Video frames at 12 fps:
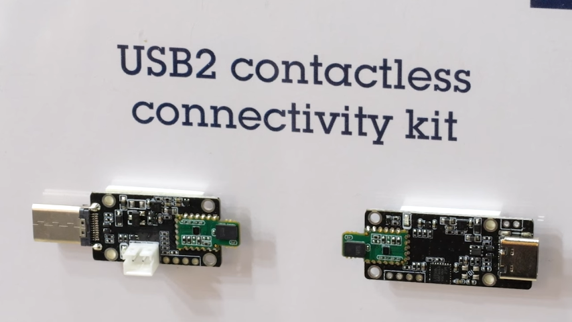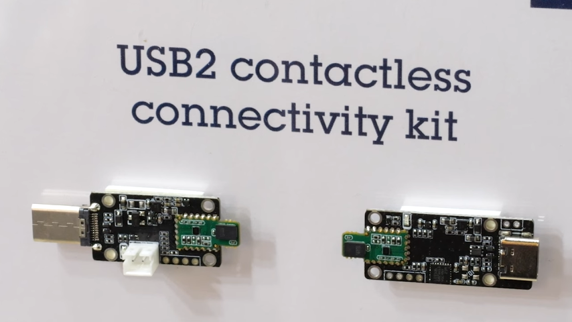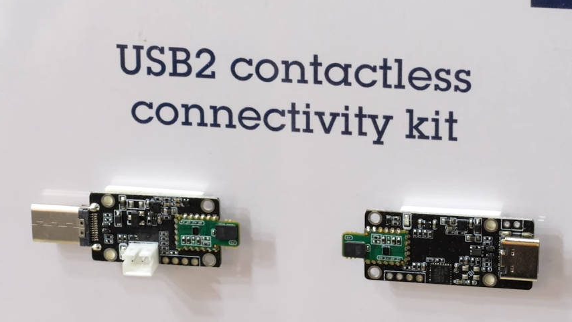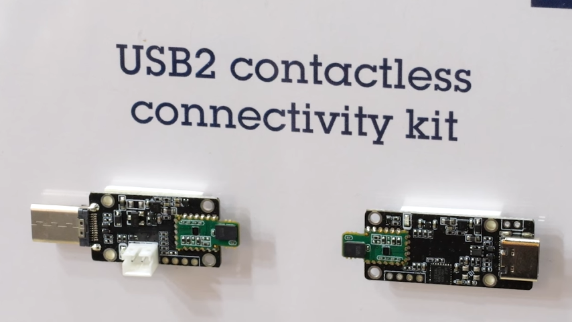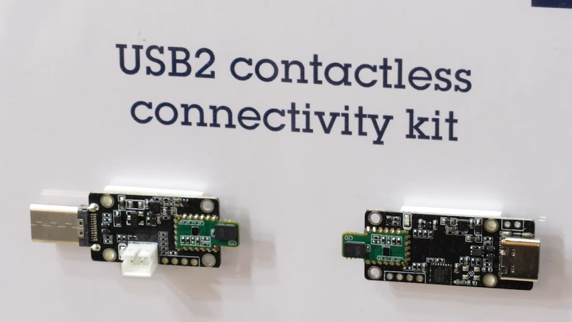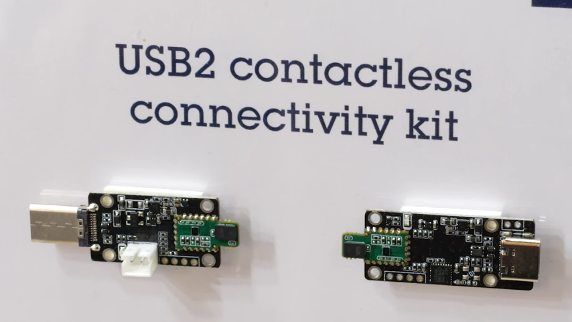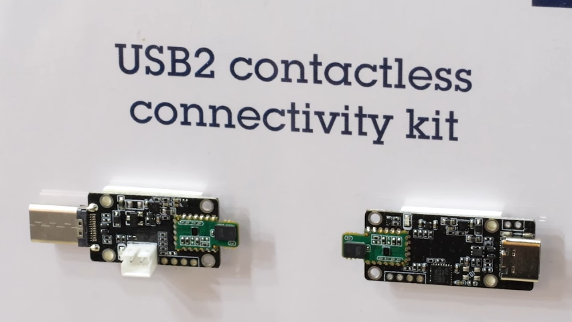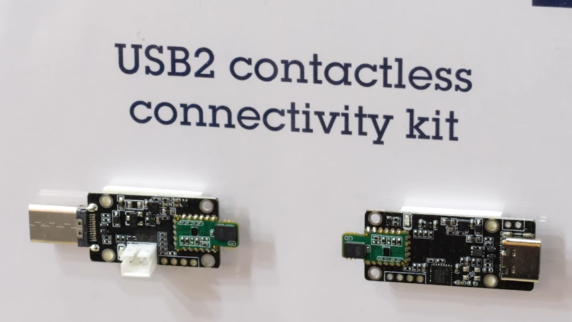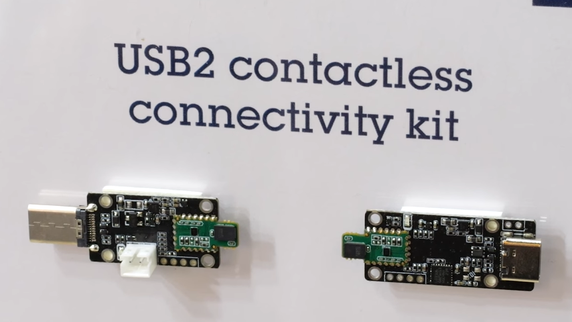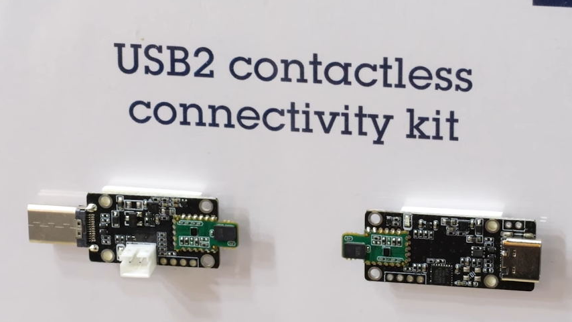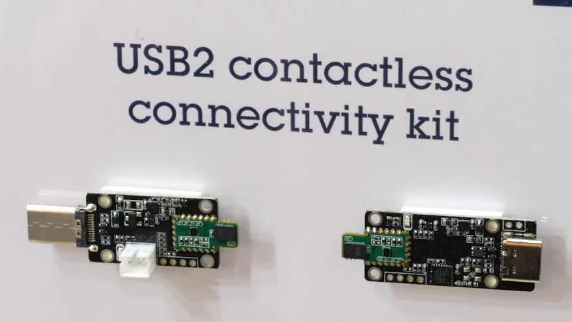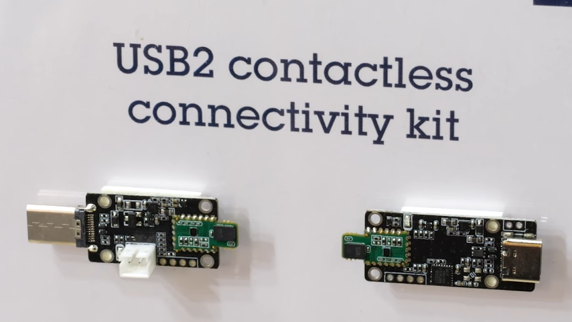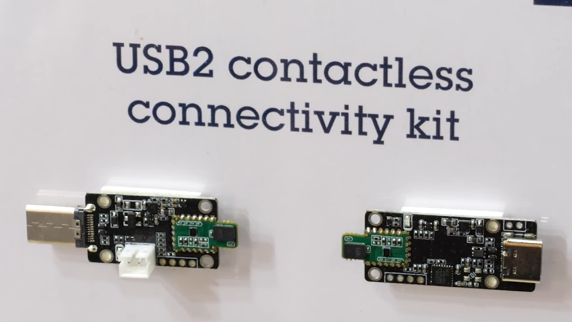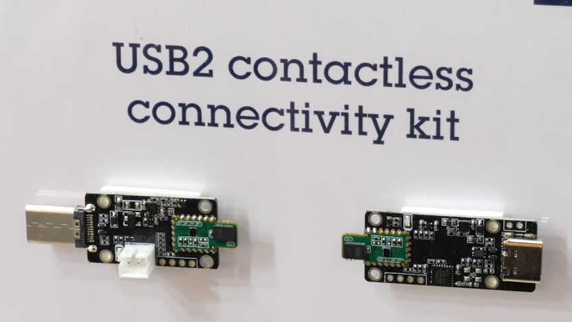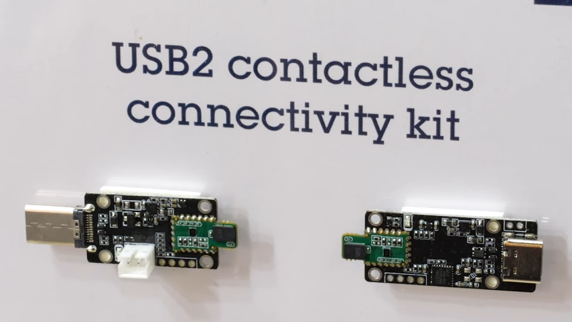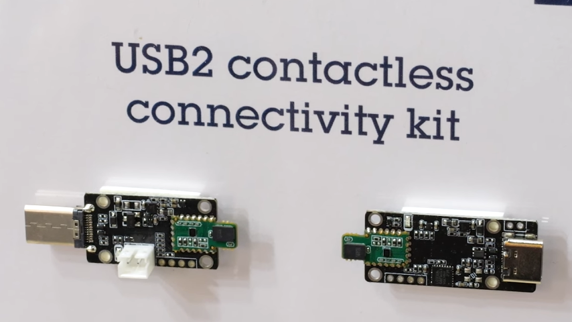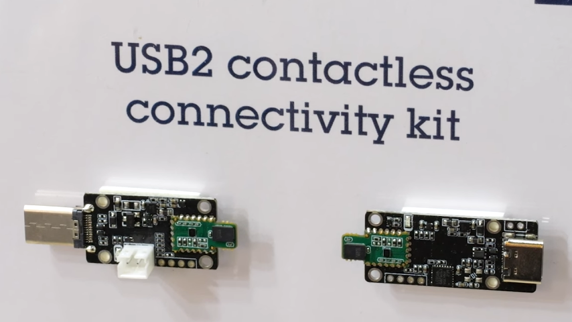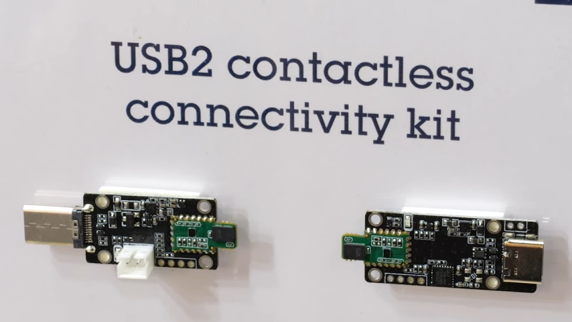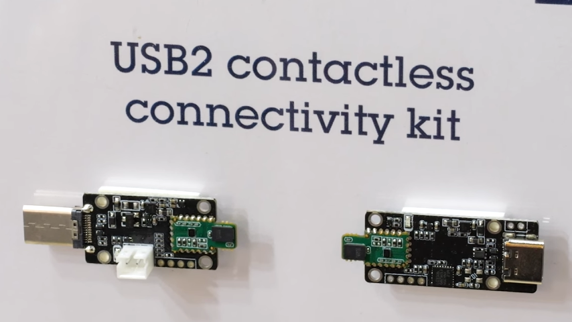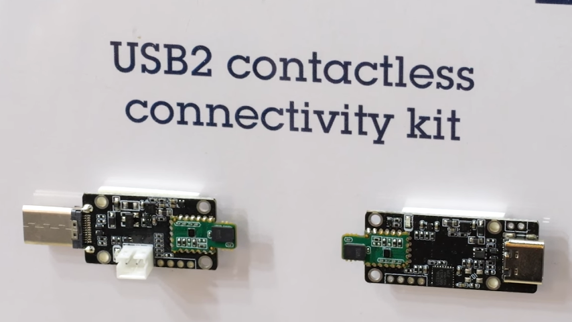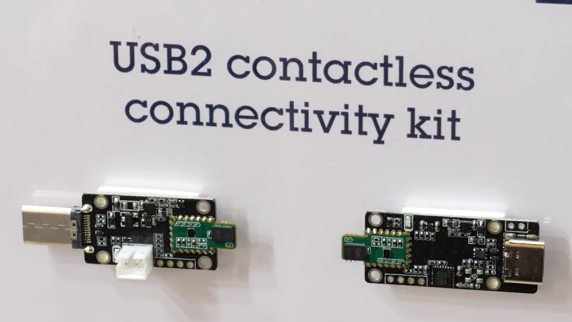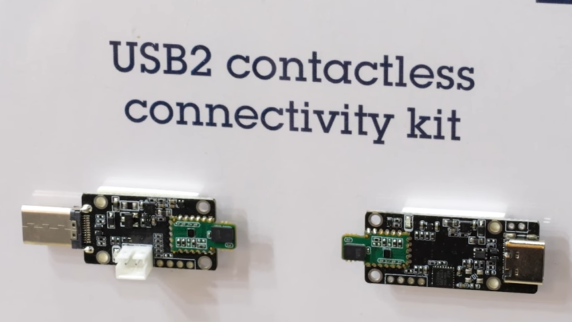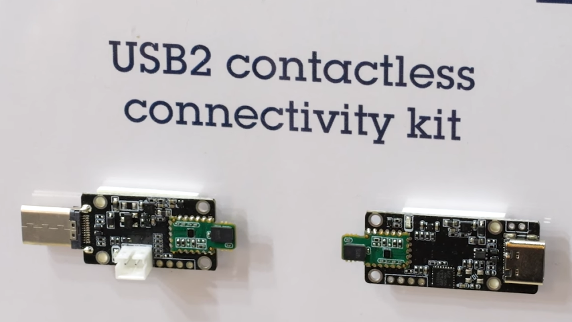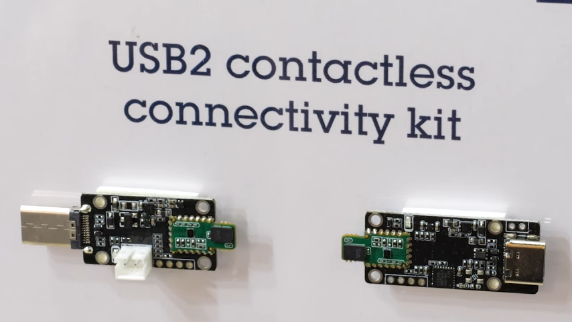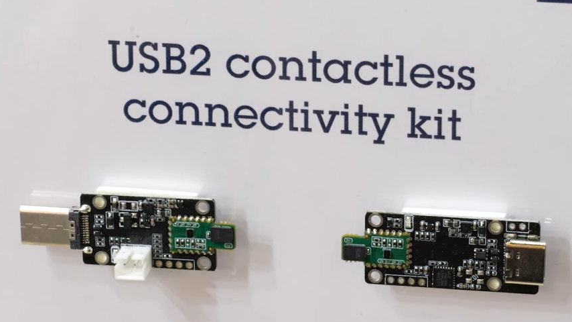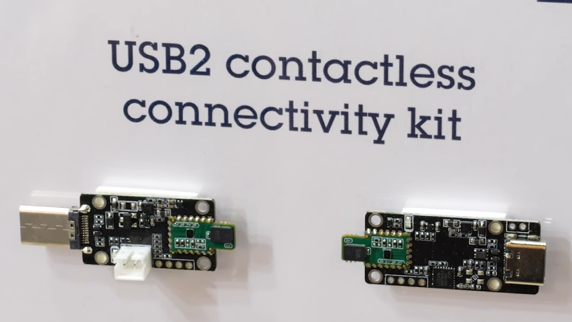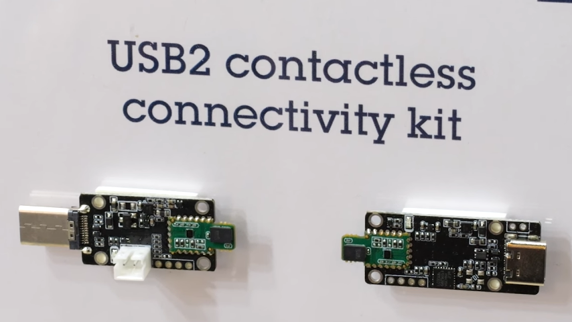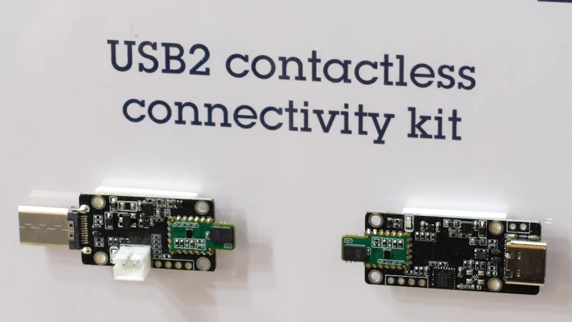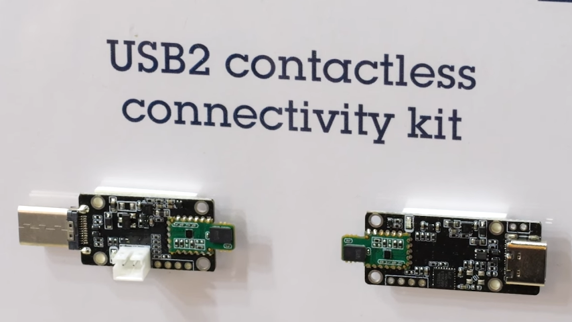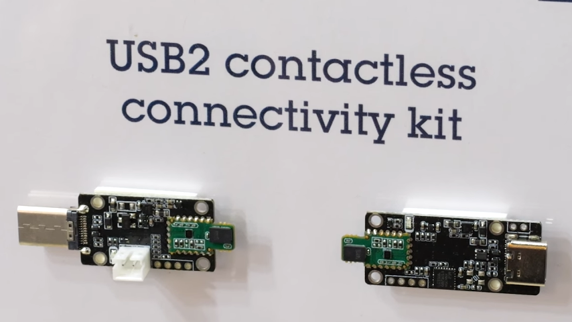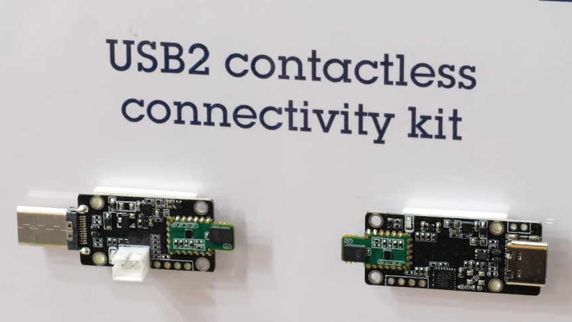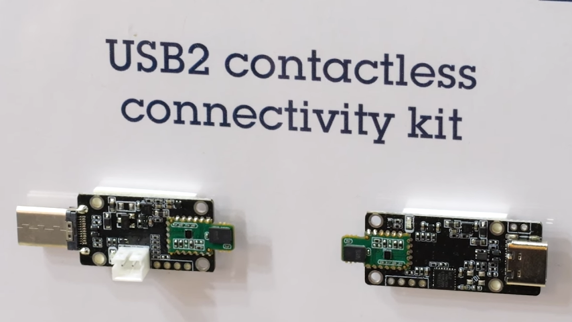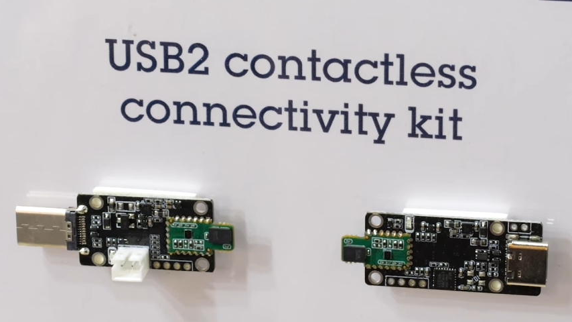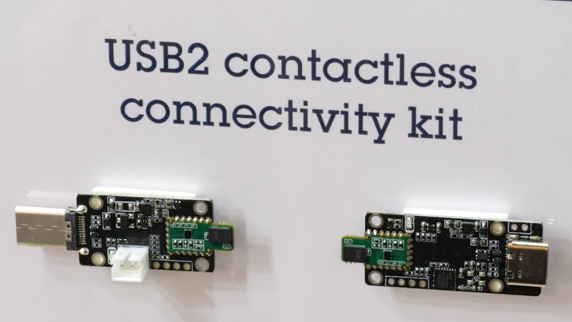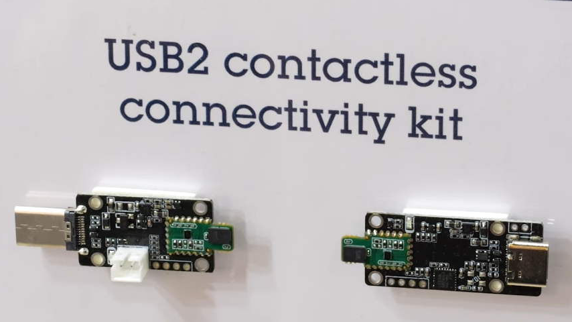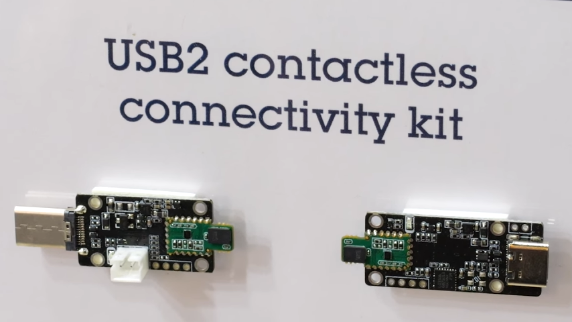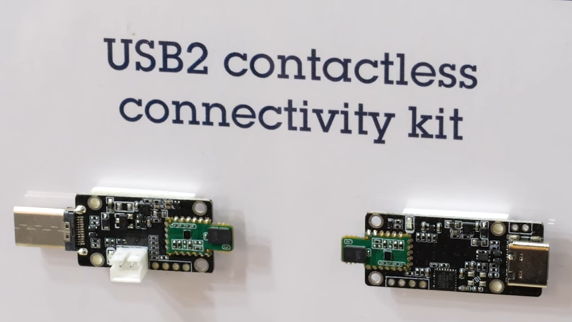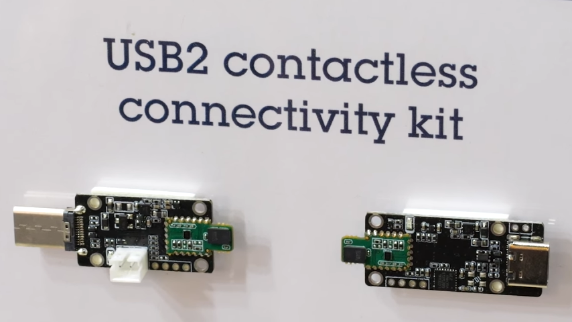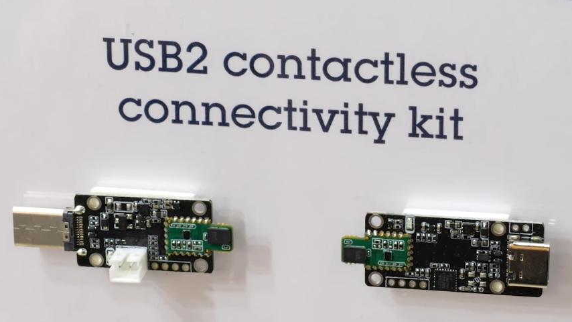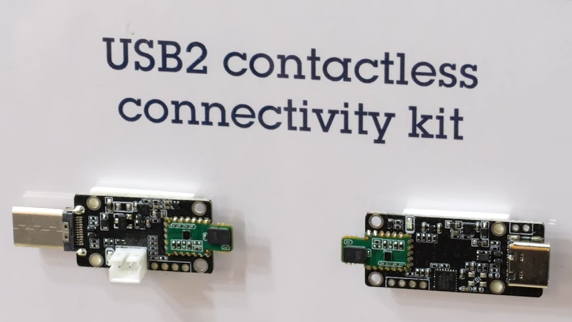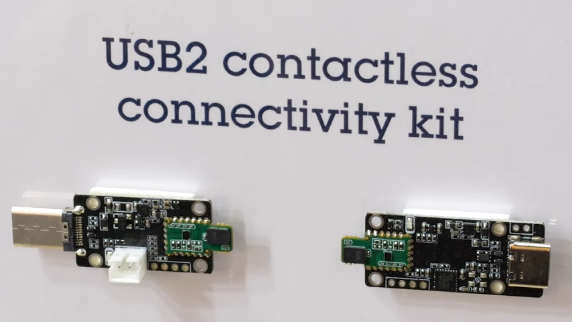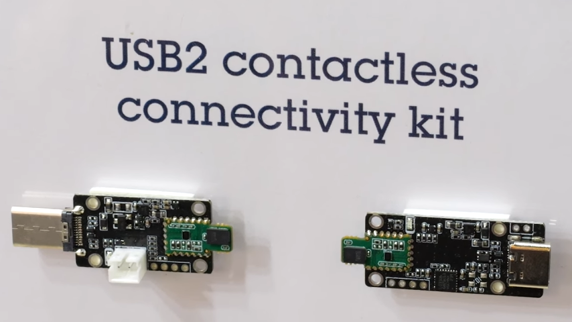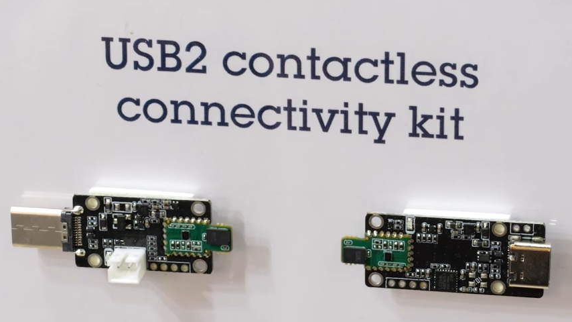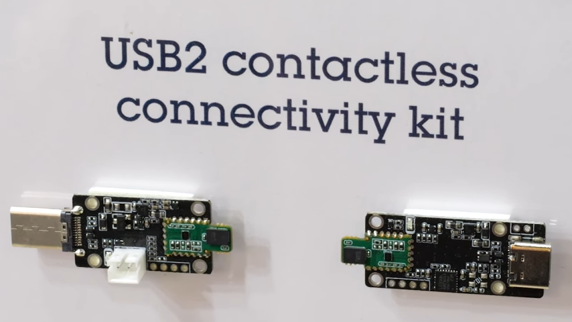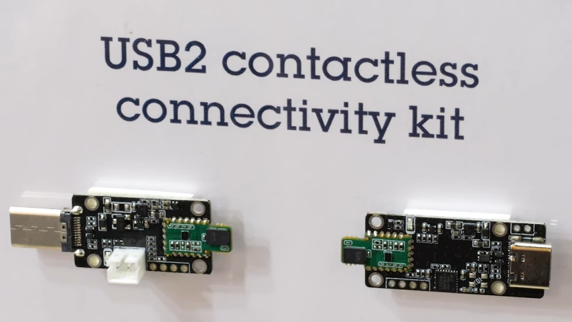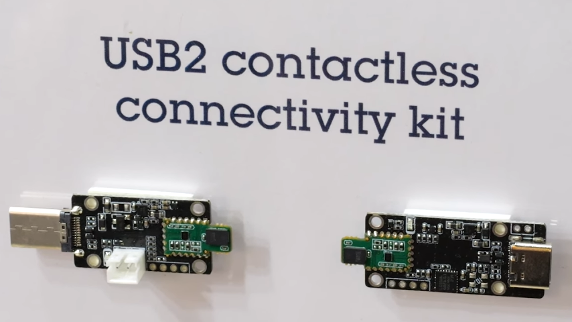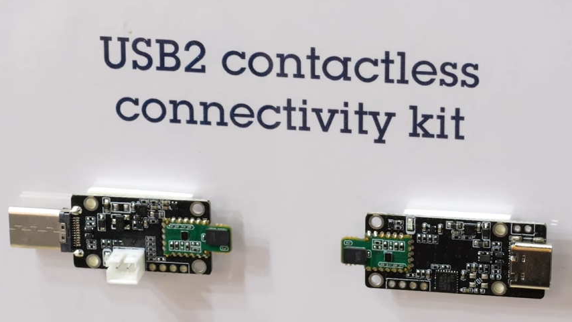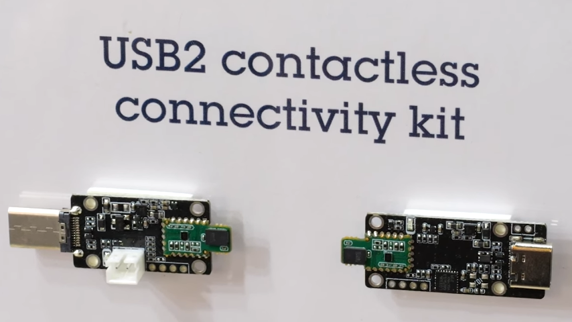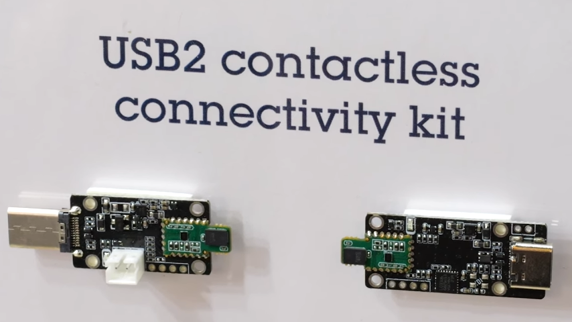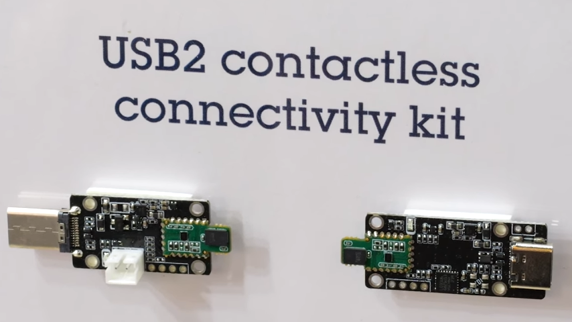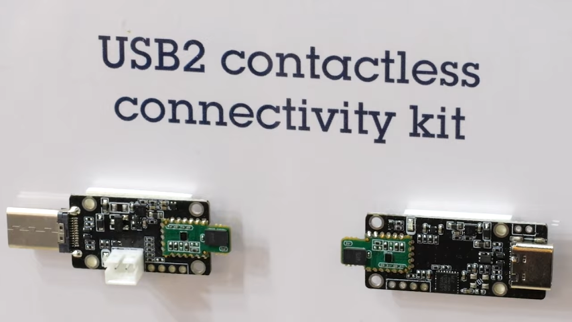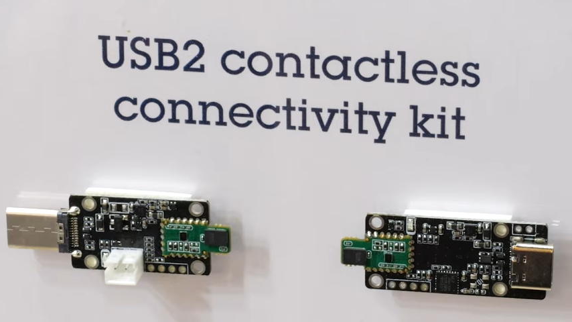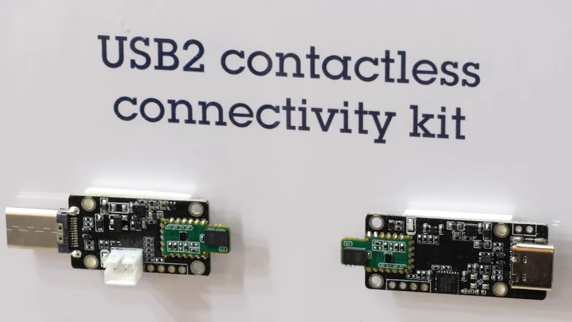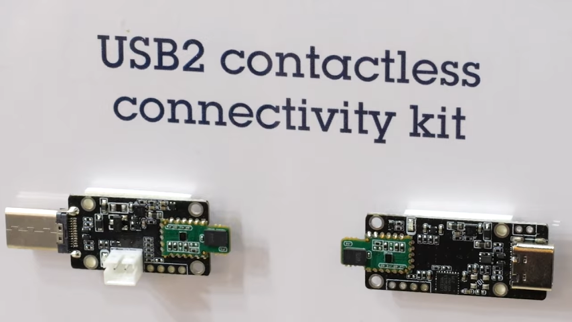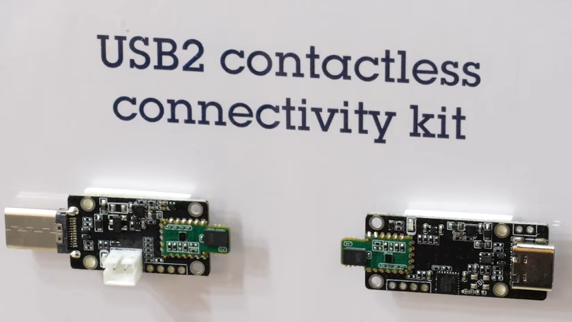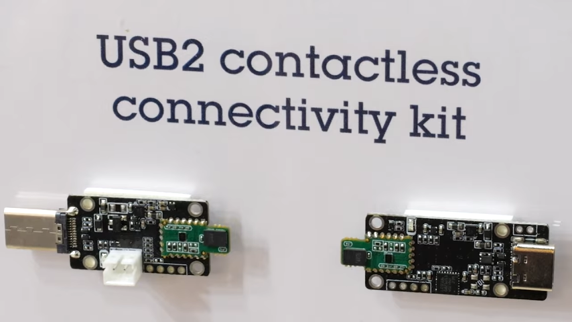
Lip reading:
(no speaker visible)